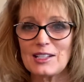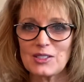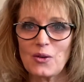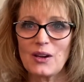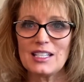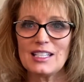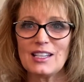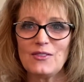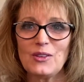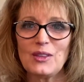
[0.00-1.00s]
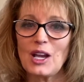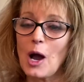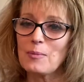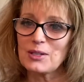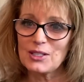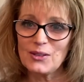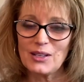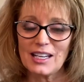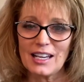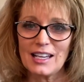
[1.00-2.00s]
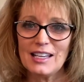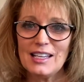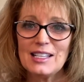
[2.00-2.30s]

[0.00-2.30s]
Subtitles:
is going to give you the opportunity